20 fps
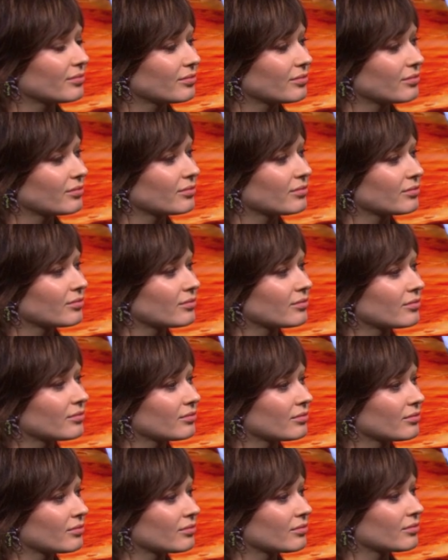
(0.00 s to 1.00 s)

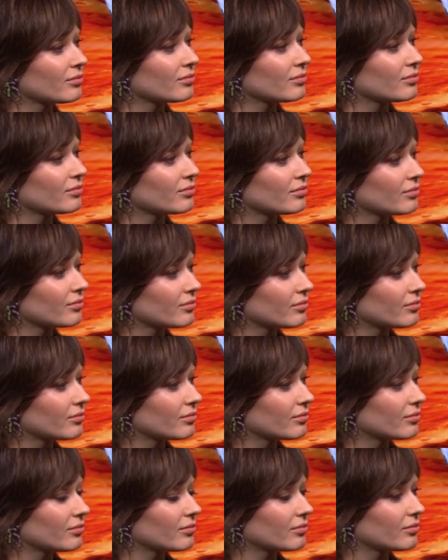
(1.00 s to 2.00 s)

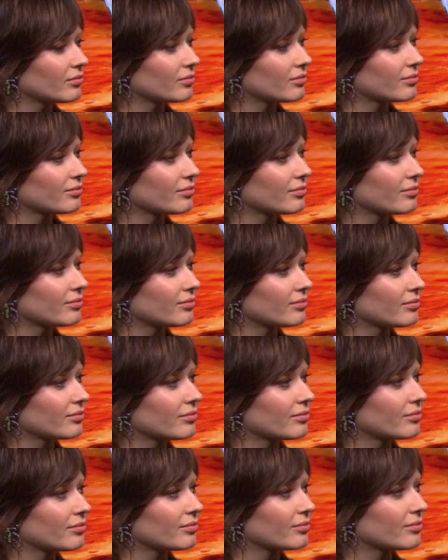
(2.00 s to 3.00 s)

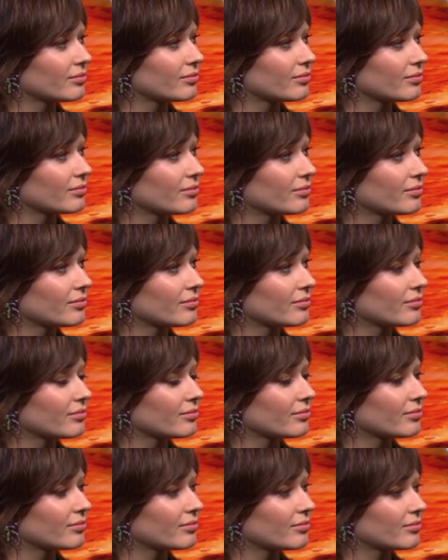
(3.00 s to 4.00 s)

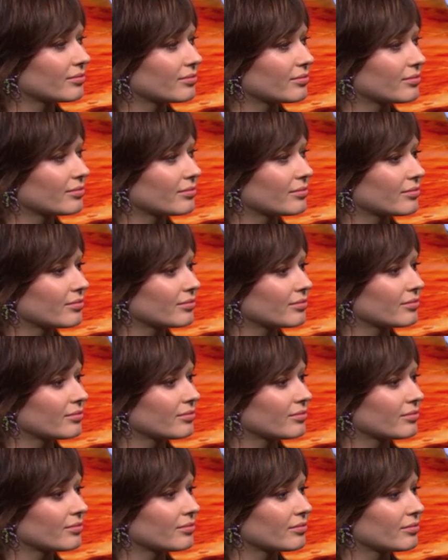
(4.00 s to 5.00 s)

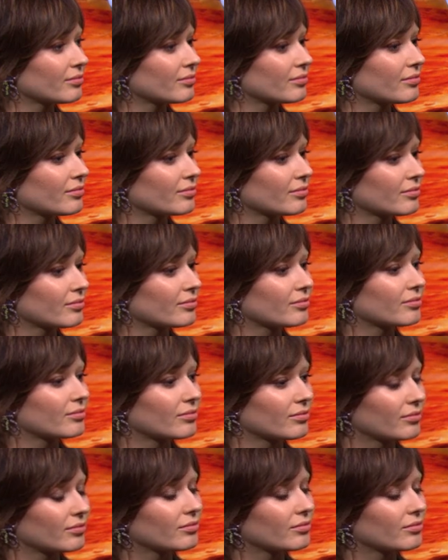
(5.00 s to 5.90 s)
(not speaking)